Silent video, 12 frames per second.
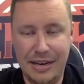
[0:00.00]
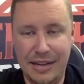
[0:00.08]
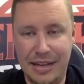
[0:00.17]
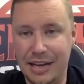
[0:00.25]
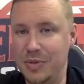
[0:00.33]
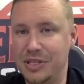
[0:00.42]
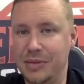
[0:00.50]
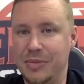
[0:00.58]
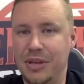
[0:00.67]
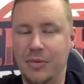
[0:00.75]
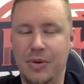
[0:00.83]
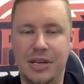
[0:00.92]
That could be
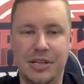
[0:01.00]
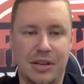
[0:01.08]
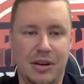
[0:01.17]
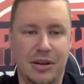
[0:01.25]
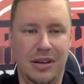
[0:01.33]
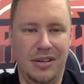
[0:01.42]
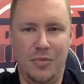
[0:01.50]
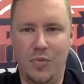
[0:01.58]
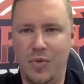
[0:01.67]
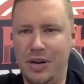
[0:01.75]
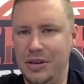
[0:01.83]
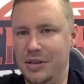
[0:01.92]
something where he's on
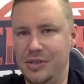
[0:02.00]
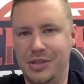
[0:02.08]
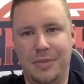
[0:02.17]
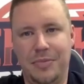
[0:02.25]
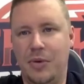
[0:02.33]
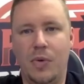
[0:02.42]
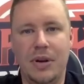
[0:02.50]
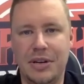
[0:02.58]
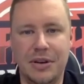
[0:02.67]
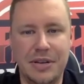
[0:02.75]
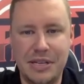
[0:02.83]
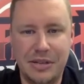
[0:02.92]
he's going to be on
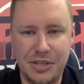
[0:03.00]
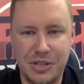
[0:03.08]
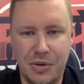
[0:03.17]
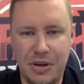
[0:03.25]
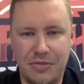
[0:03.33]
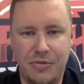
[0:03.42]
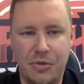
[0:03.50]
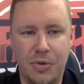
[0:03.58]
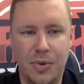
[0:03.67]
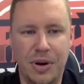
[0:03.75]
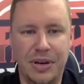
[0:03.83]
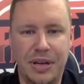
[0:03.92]
1-year deals going
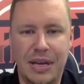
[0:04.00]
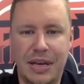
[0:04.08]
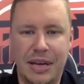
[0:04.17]
forward.